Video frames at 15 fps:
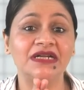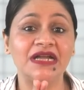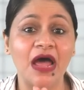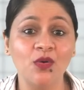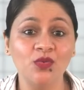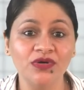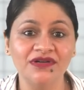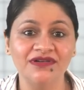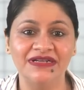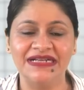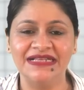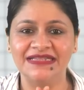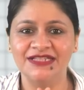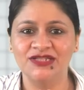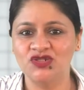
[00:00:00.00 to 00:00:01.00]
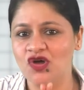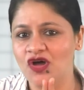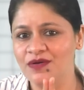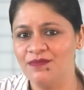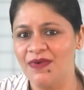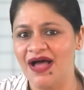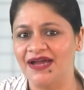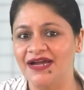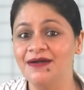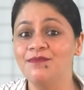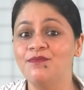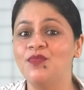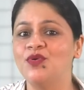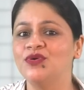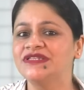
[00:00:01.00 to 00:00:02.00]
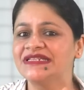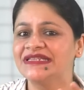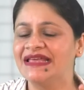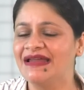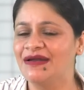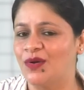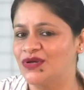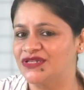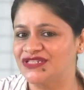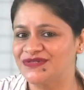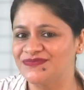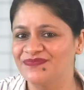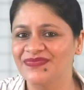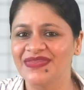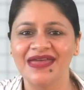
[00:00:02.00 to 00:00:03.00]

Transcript: downturn in the stock market post their launch.